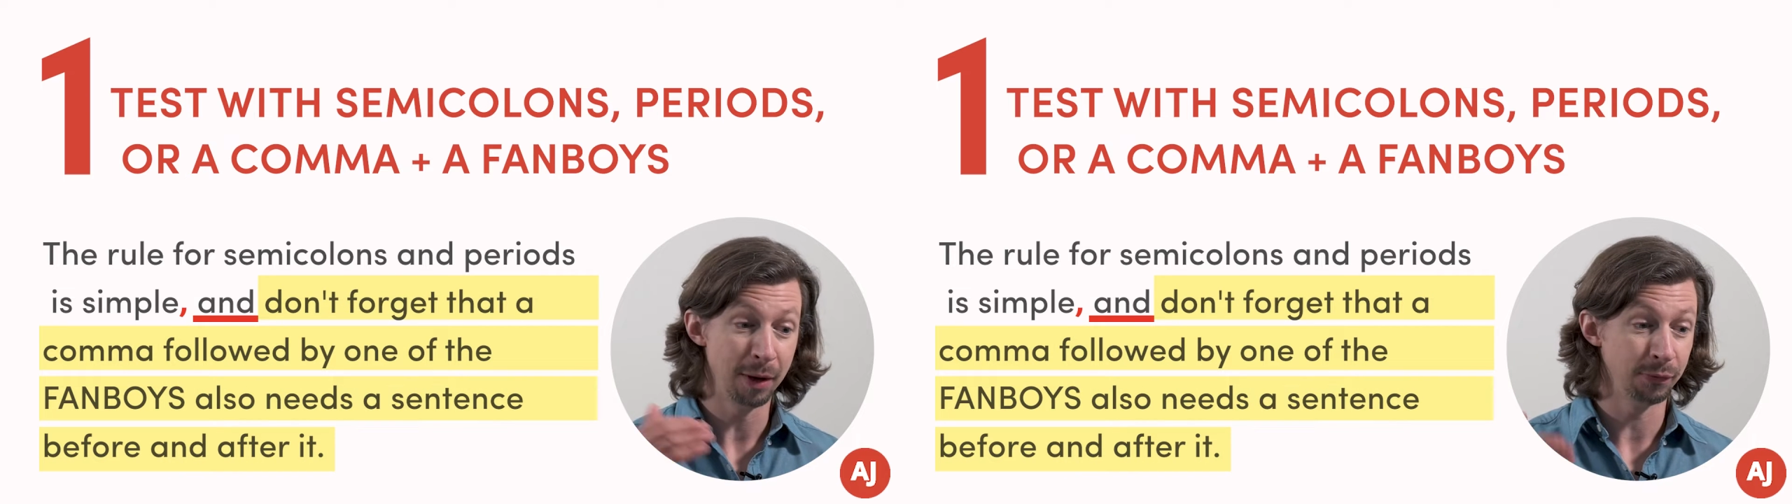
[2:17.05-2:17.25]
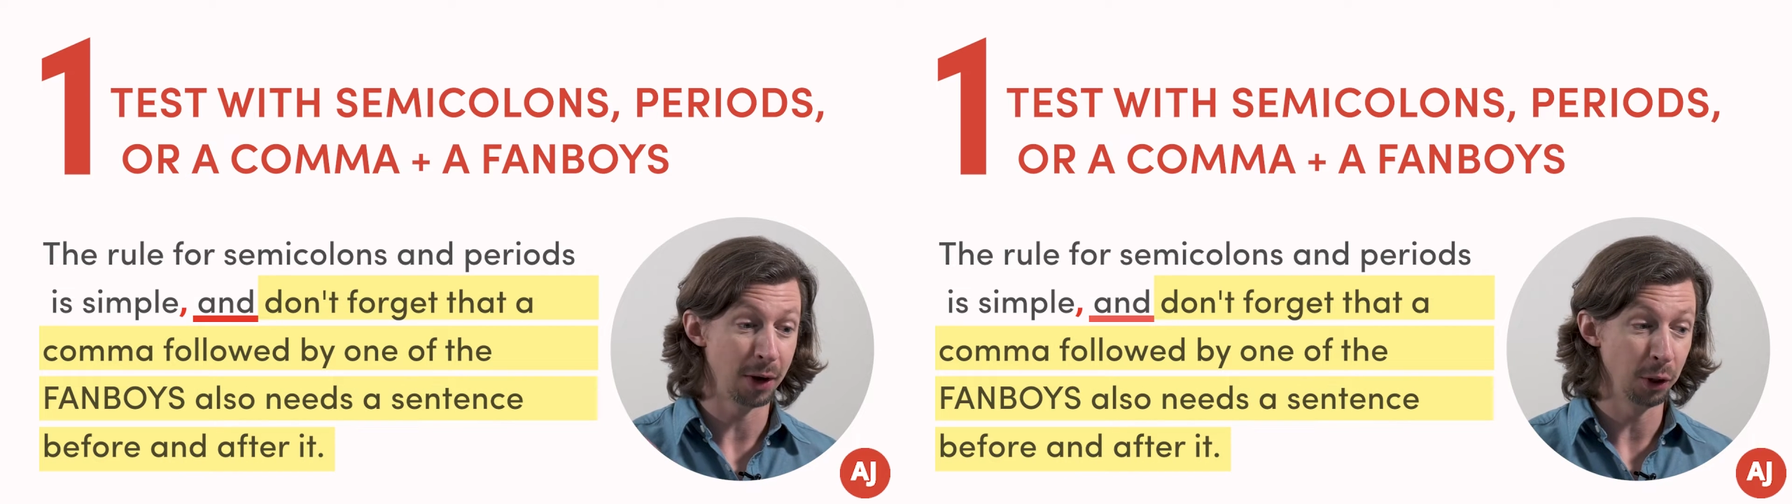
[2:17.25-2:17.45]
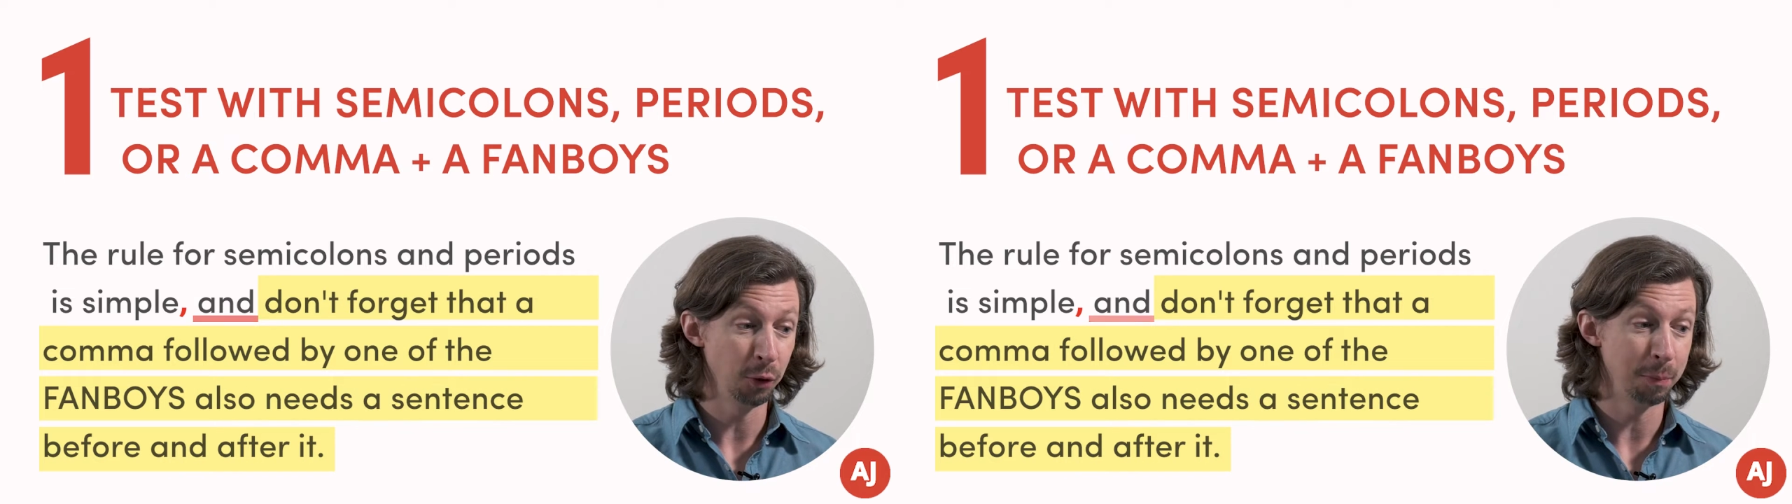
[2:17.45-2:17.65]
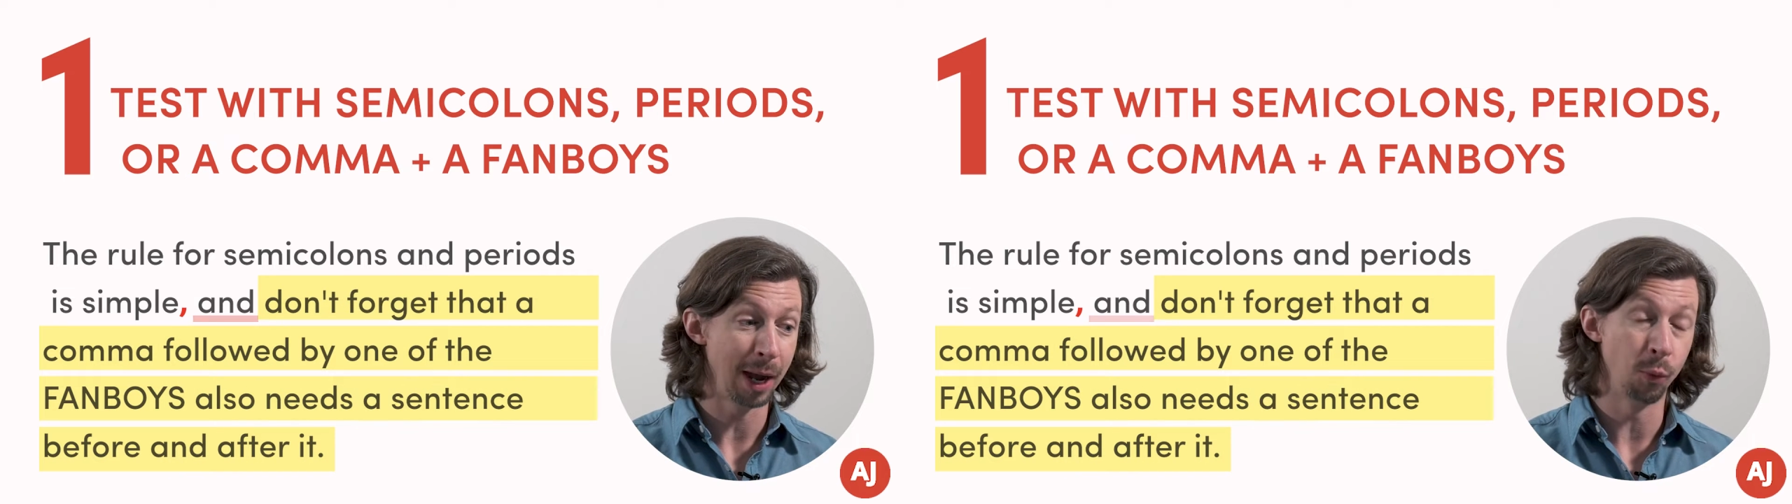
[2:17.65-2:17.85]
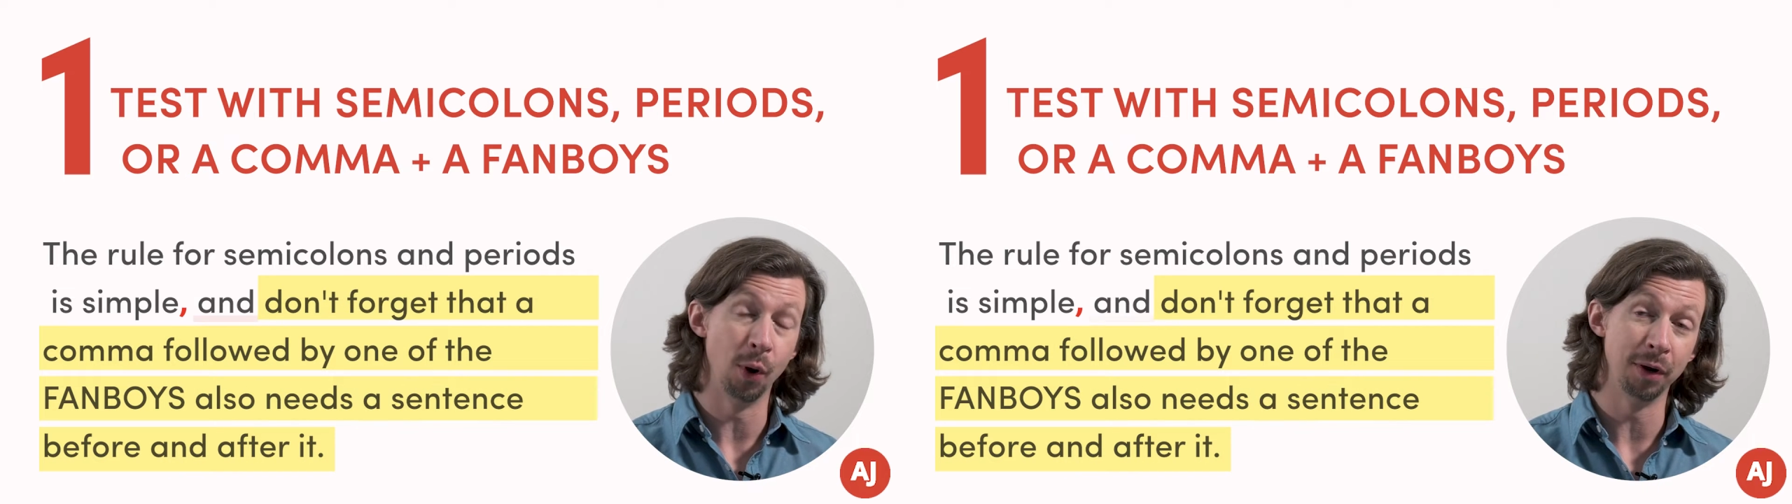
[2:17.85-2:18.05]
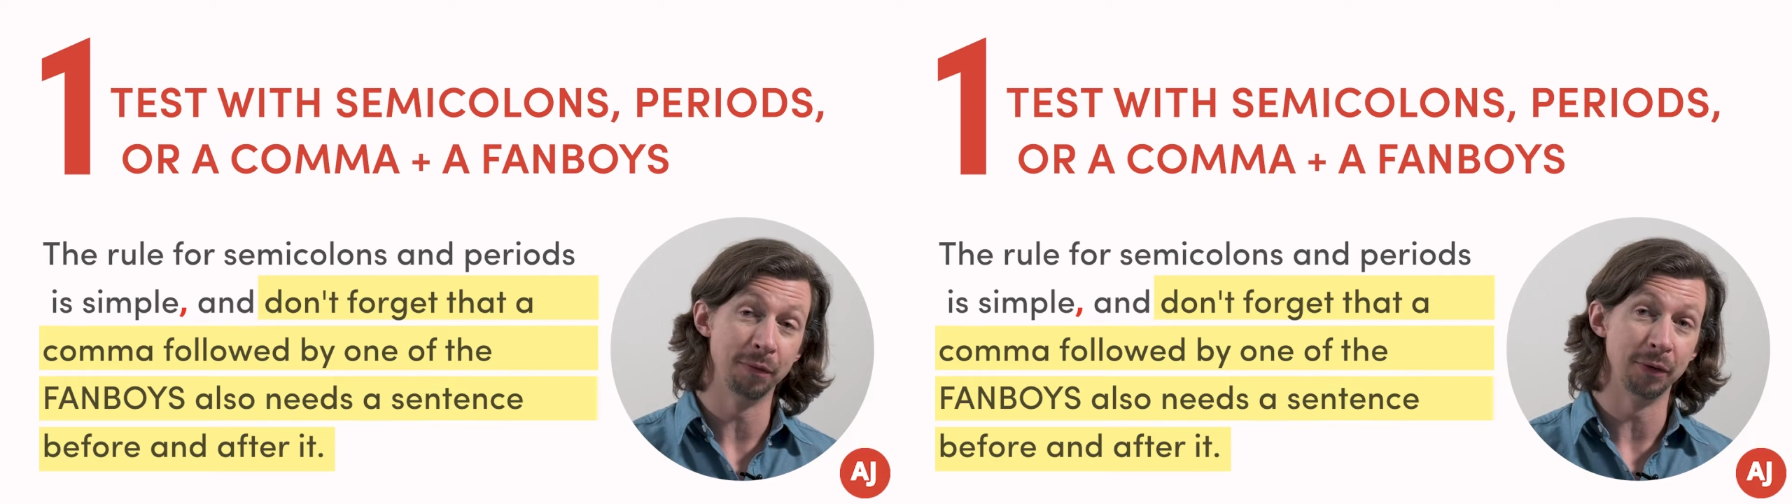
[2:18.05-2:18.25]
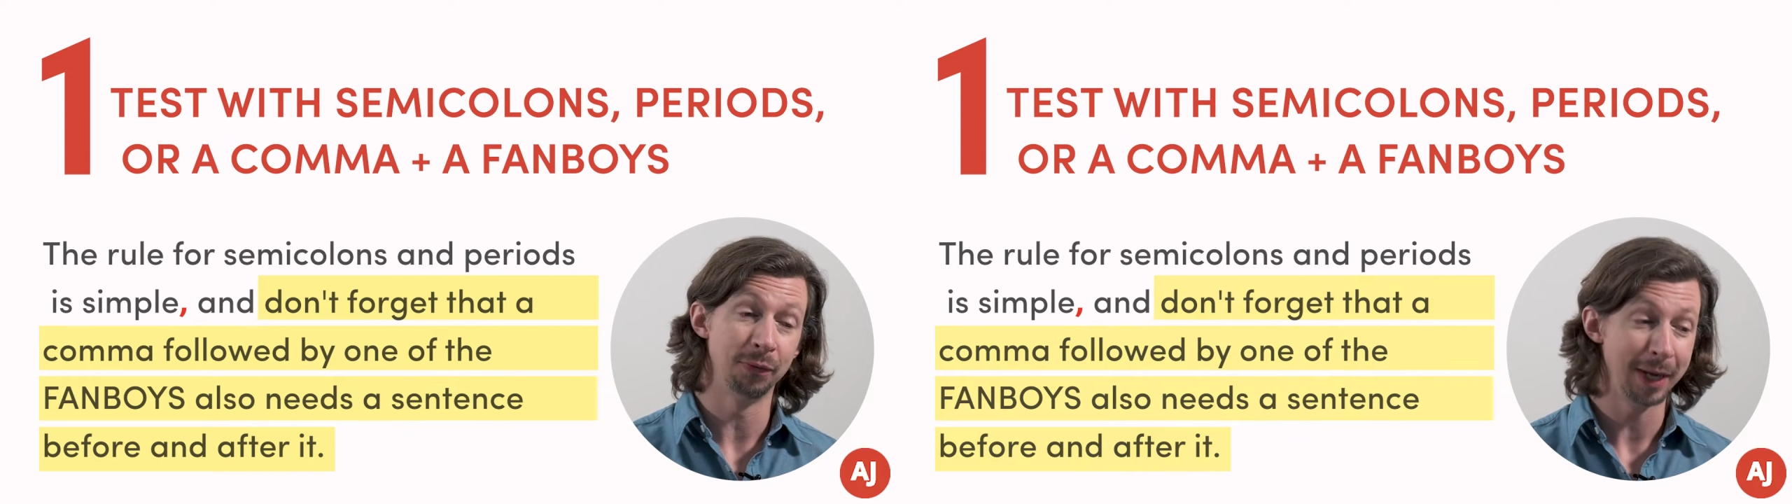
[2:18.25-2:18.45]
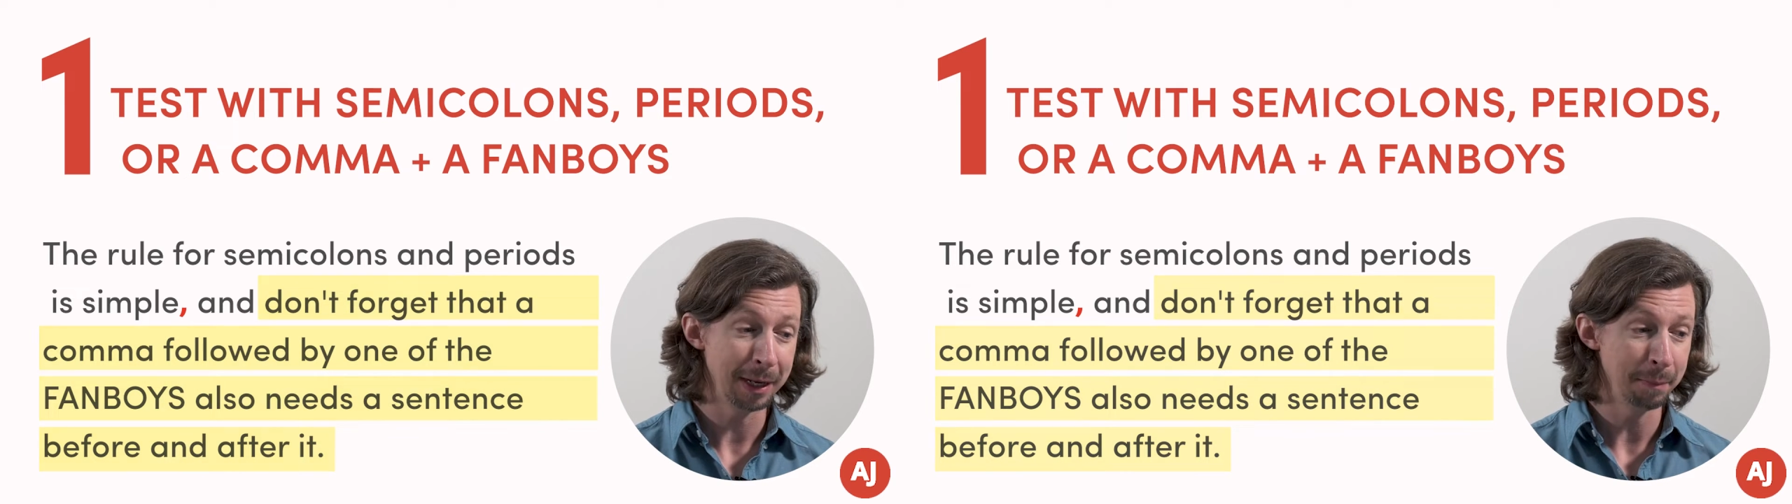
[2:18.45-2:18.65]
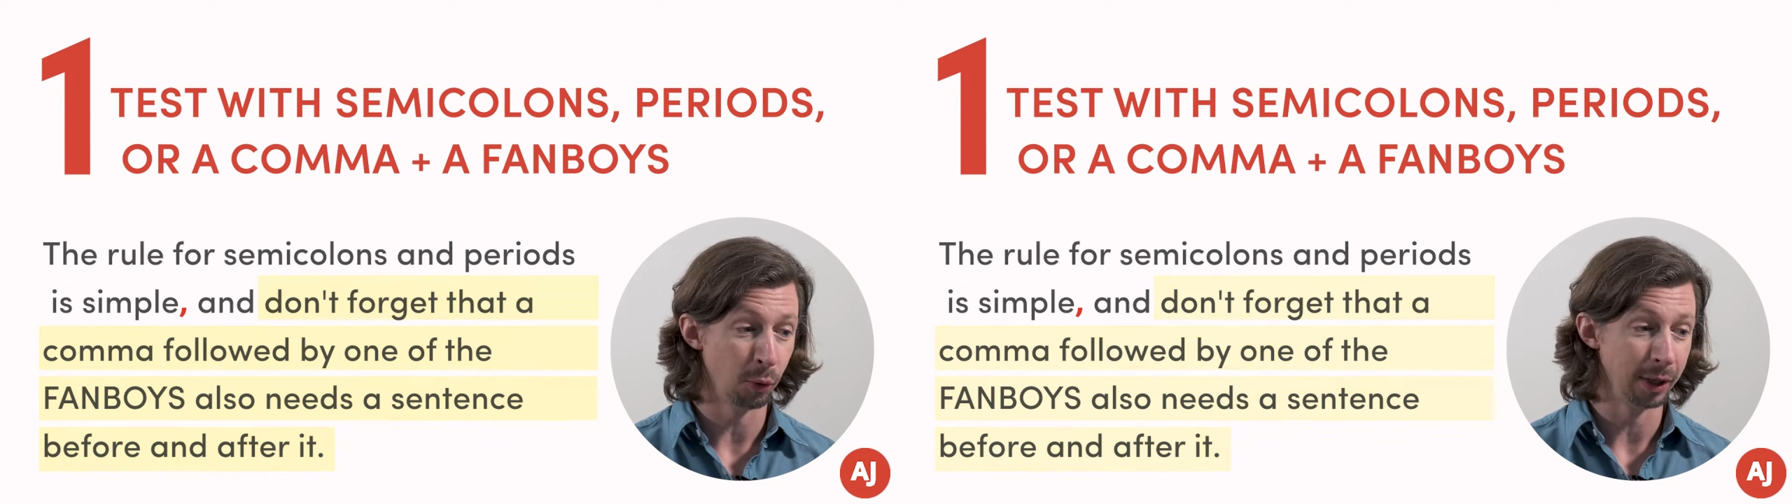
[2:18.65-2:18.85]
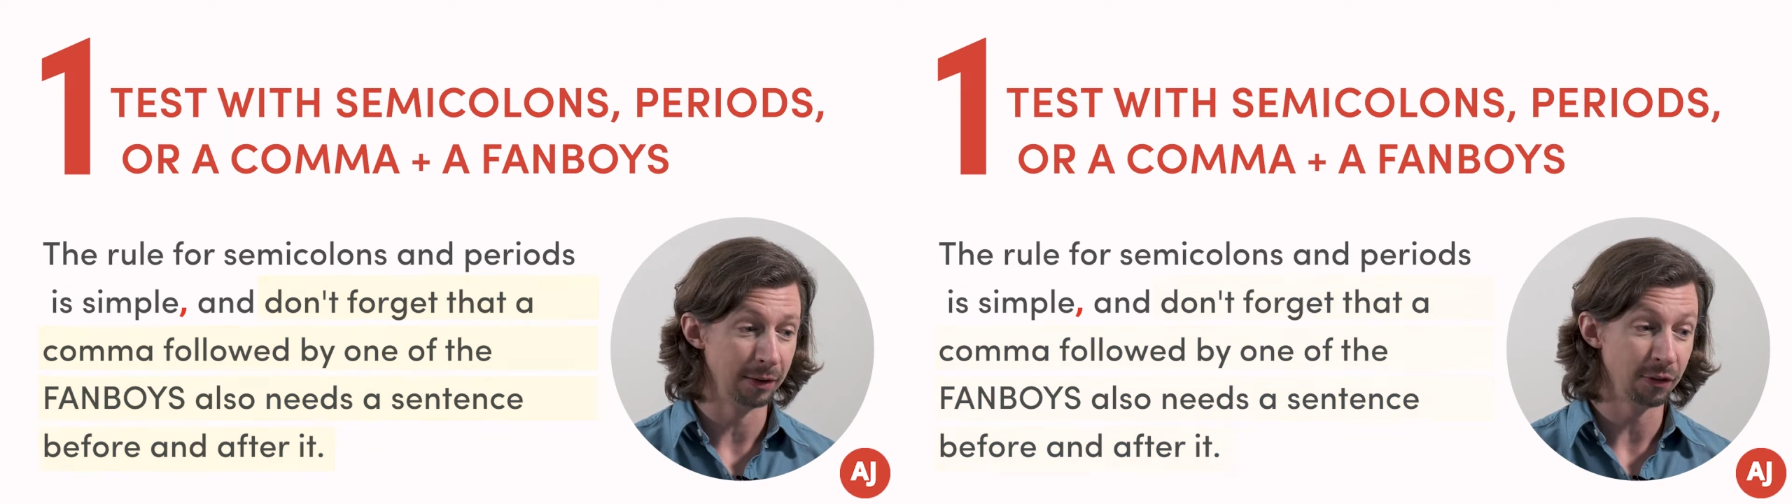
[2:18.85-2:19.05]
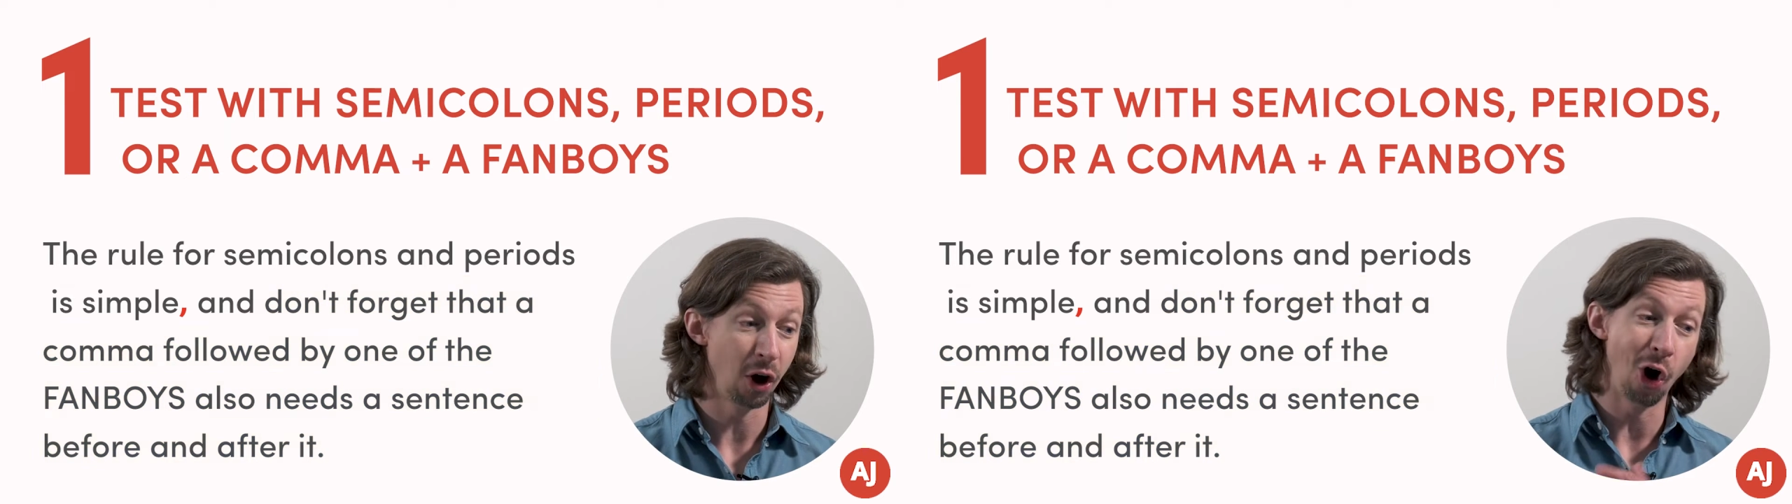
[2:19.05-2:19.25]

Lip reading: followed by one of the fanboys